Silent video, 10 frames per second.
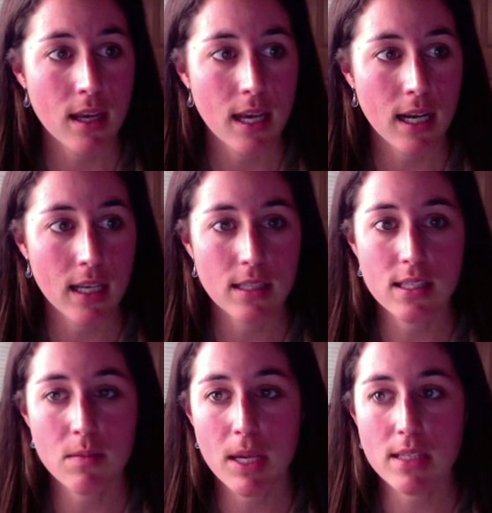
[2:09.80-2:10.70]
And I can
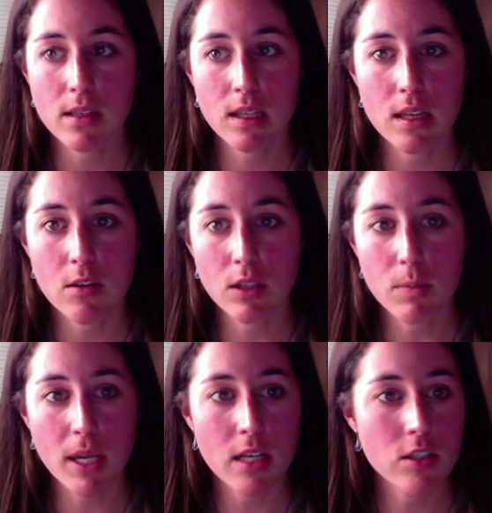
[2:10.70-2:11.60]
see basically the only
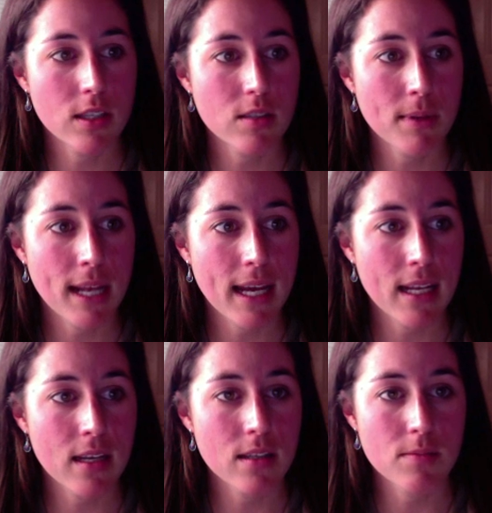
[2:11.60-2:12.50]
page that's been
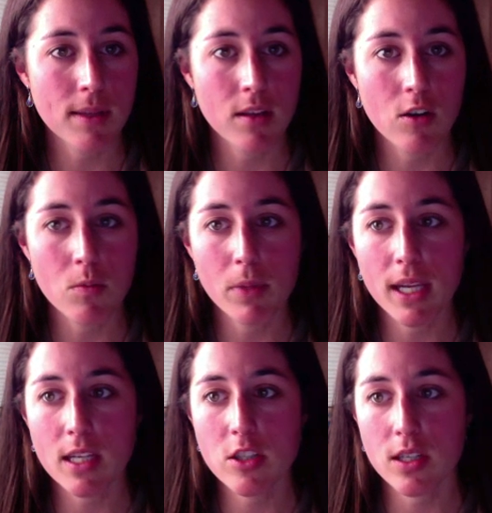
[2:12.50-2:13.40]
added has been the home
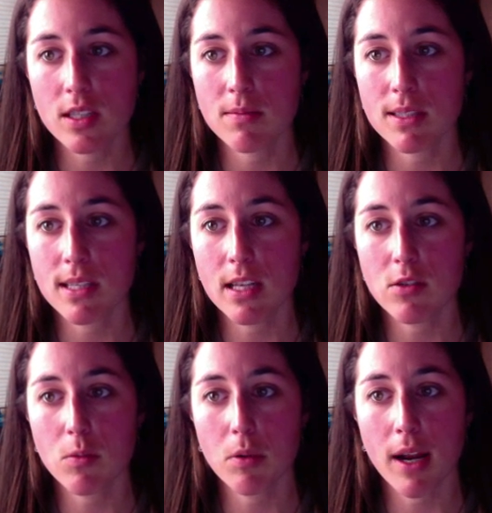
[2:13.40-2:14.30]
page, and it's been set
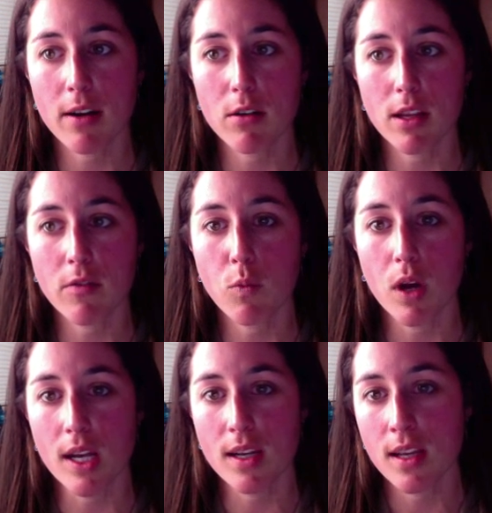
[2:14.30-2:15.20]
to a priority of
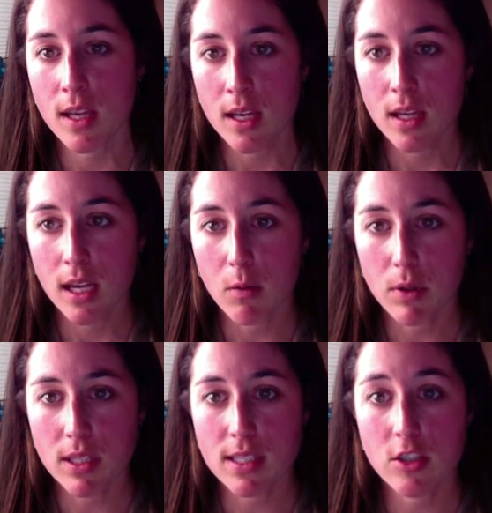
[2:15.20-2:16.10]
1
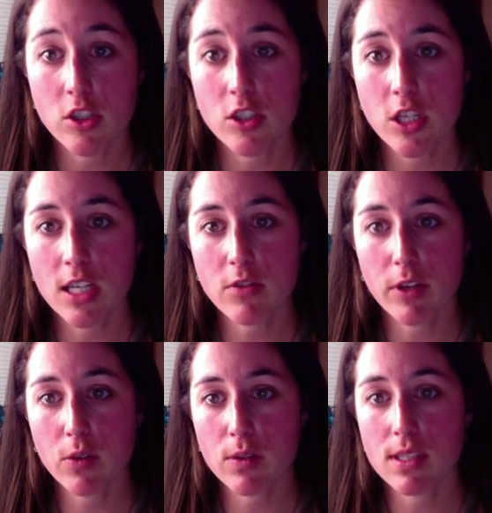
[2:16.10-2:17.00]
with a change
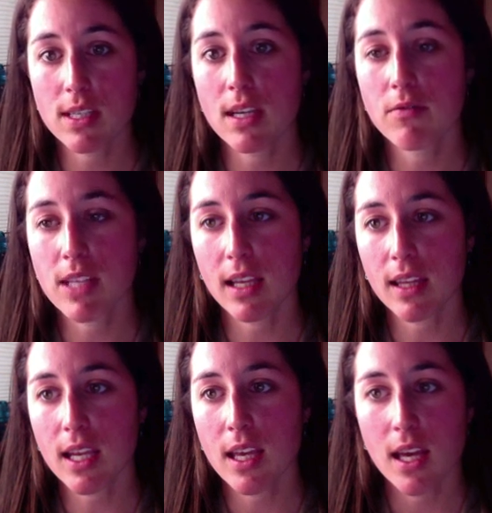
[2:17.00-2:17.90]
frequency of
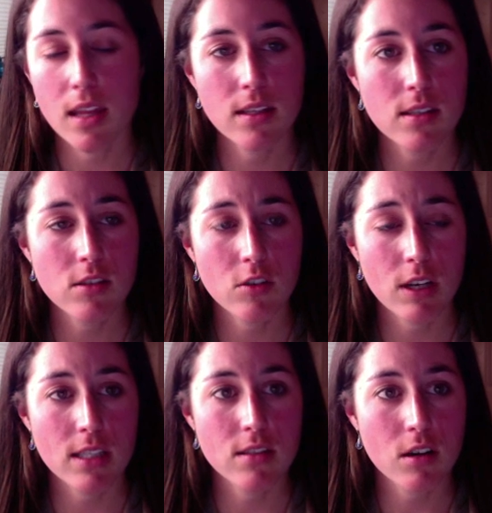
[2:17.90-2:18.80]
daily. This is a
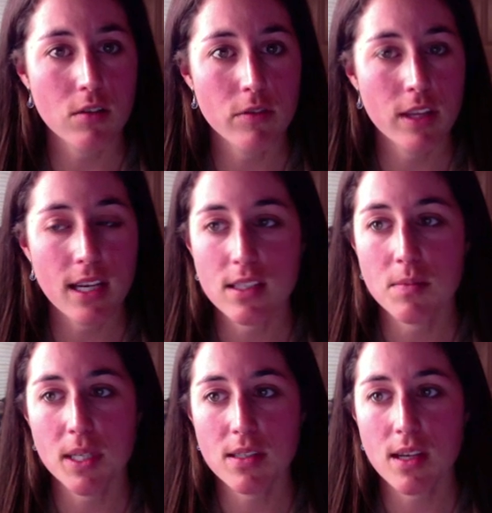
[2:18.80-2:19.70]
great start for the
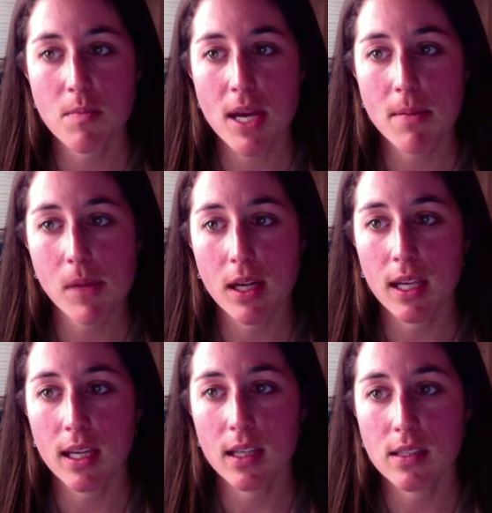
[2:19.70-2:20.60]
XML sitemap,
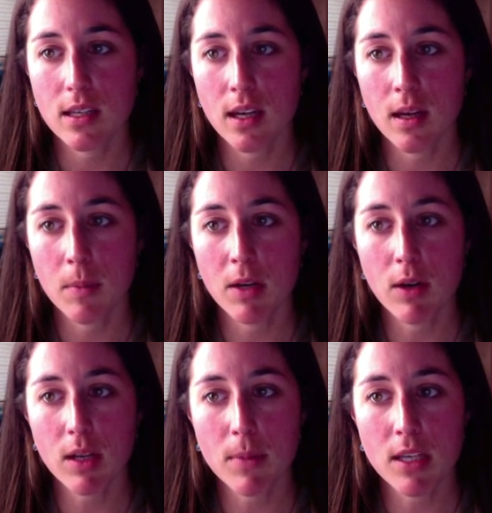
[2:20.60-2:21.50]
and I'd
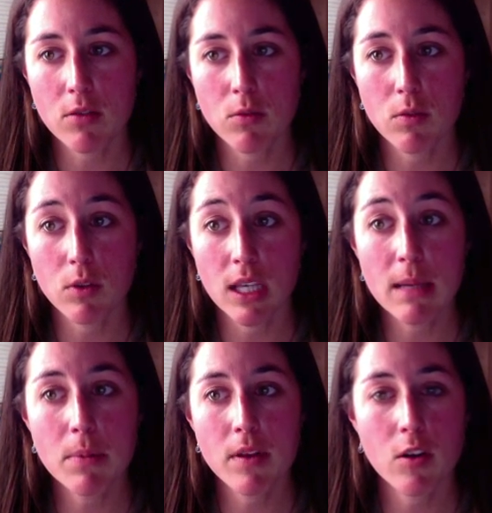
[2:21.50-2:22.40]
recommend you
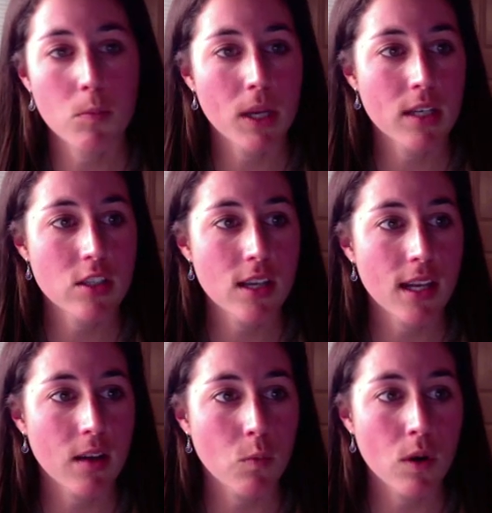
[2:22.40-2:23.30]
keep the home page set
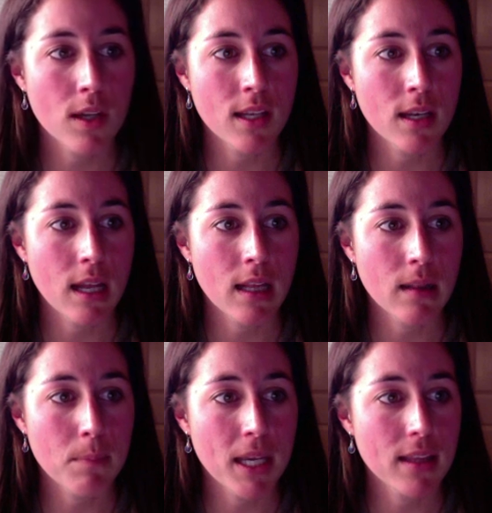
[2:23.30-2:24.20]
at 1
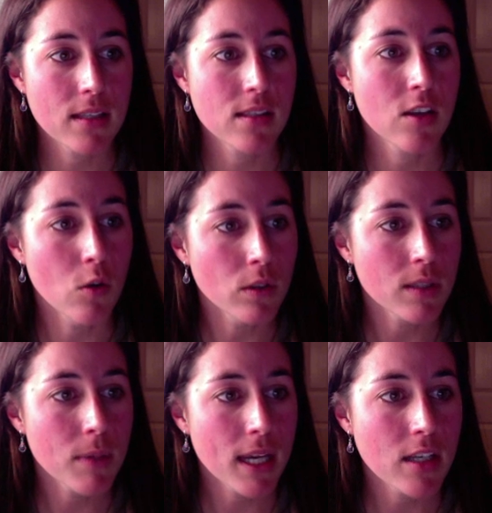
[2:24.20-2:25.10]
and make this the only
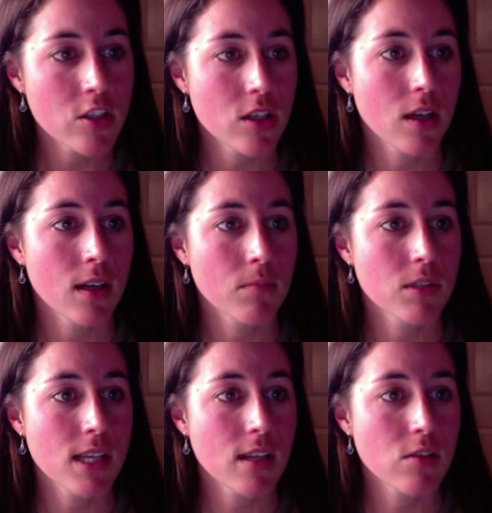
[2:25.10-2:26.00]
page
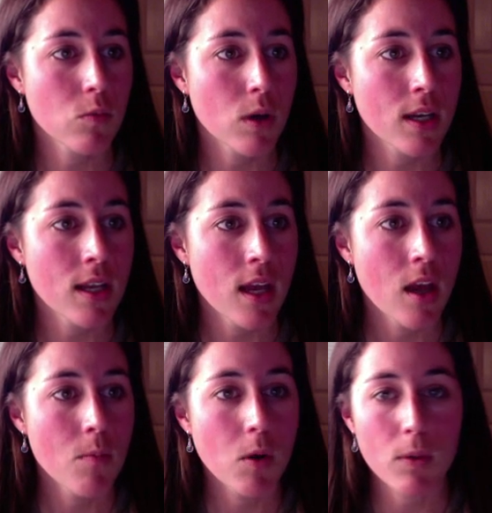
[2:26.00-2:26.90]
set to 1,
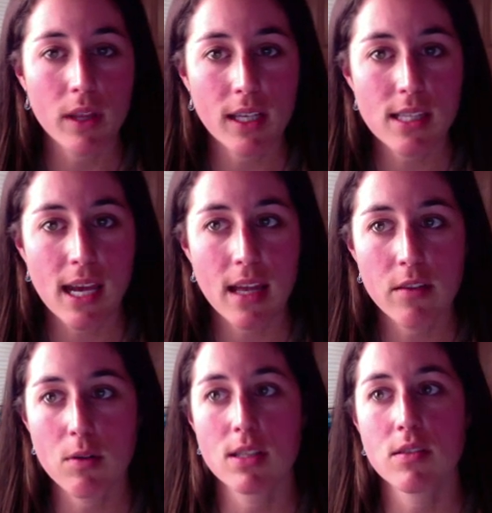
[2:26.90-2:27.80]
but we'd like to add
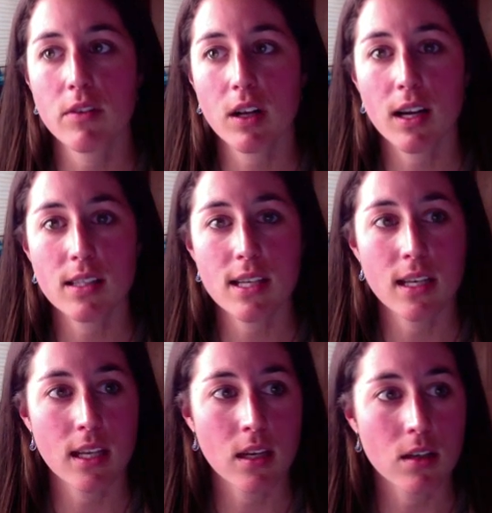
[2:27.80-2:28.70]
the rest of our content
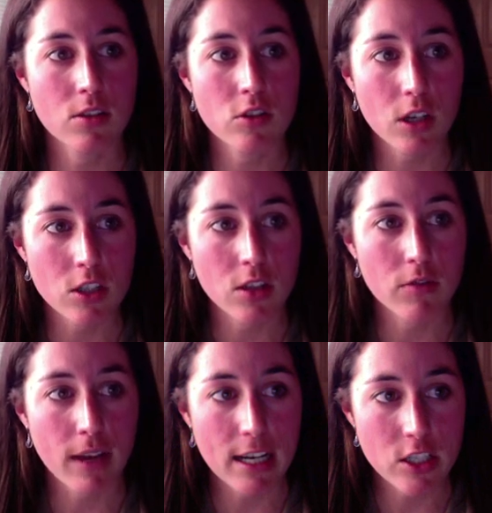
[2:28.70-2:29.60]
in a structured
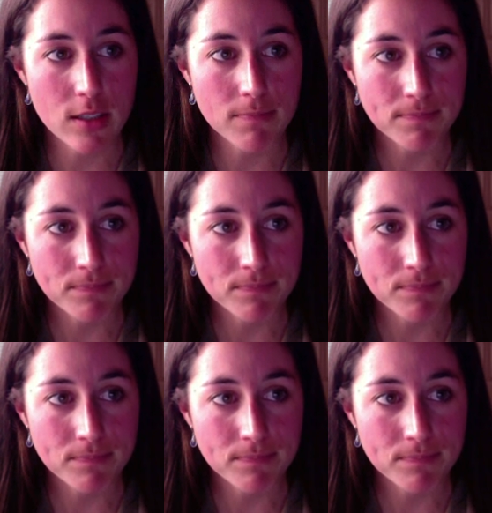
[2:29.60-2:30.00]
fashion.